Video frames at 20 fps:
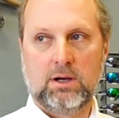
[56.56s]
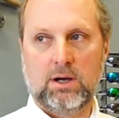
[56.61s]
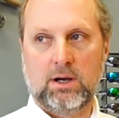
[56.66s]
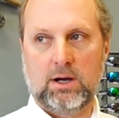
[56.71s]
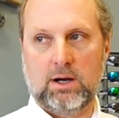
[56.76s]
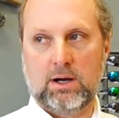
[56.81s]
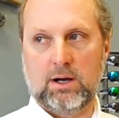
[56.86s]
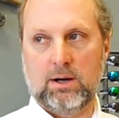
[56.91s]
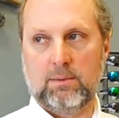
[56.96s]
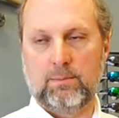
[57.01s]

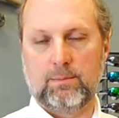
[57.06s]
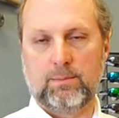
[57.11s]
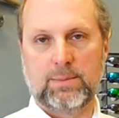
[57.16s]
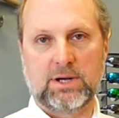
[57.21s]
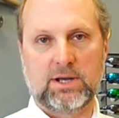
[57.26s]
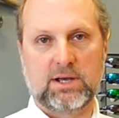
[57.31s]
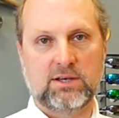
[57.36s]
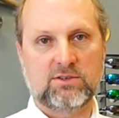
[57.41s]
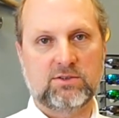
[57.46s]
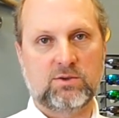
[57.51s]

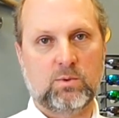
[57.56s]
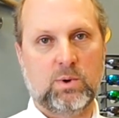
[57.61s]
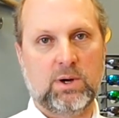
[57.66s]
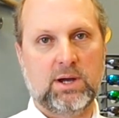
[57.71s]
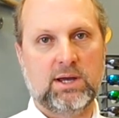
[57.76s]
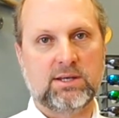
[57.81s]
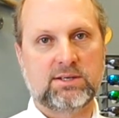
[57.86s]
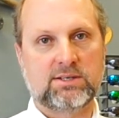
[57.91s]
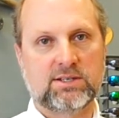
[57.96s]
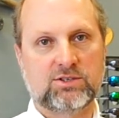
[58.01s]
Because of the
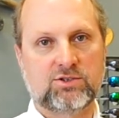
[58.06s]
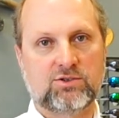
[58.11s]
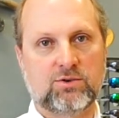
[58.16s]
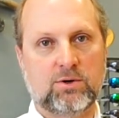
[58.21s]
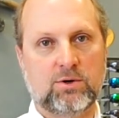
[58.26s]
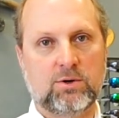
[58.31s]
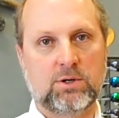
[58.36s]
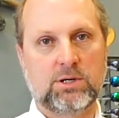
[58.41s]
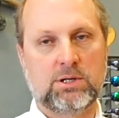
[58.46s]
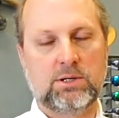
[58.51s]
way it's
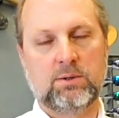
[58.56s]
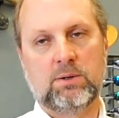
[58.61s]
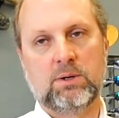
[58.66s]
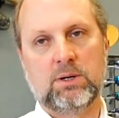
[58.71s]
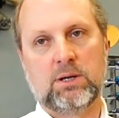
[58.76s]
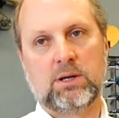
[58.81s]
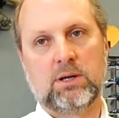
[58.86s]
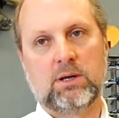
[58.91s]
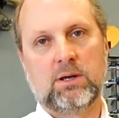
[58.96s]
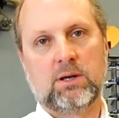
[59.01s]
extruded,
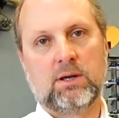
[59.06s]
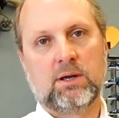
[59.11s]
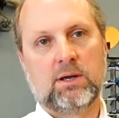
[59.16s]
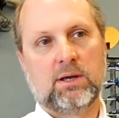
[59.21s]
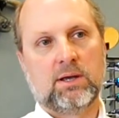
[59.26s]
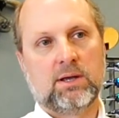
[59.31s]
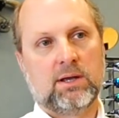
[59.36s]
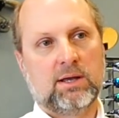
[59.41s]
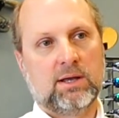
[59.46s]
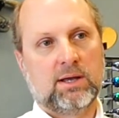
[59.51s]

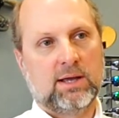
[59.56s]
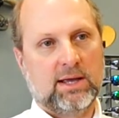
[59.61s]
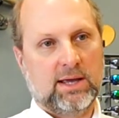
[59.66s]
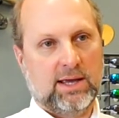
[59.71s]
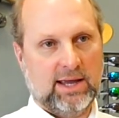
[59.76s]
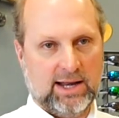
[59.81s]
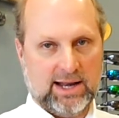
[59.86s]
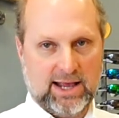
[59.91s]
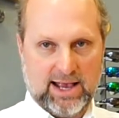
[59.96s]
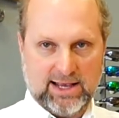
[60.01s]

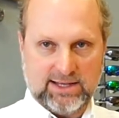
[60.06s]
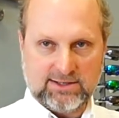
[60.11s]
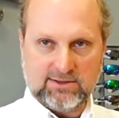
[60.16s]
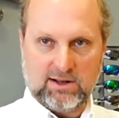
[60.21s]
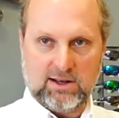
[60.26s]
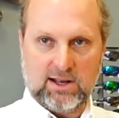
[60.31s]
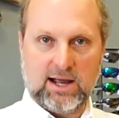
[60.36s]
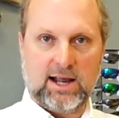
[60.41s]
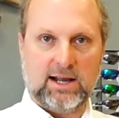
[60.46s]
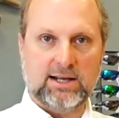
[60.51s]
it has a
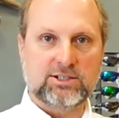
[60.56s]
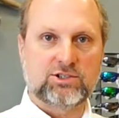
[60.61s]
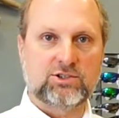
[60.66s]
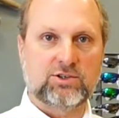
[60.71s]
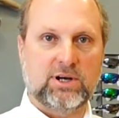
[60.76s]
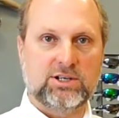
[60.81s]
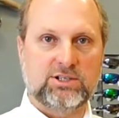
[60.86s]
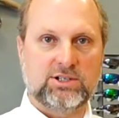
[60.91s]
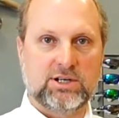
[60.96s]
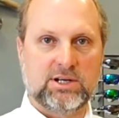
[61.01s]
lot of
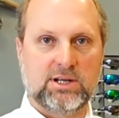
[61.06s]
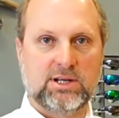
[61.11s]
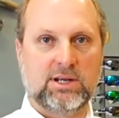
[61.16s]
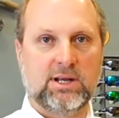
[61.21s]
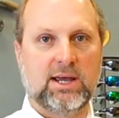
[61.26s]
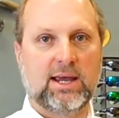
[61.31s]
stretch in it.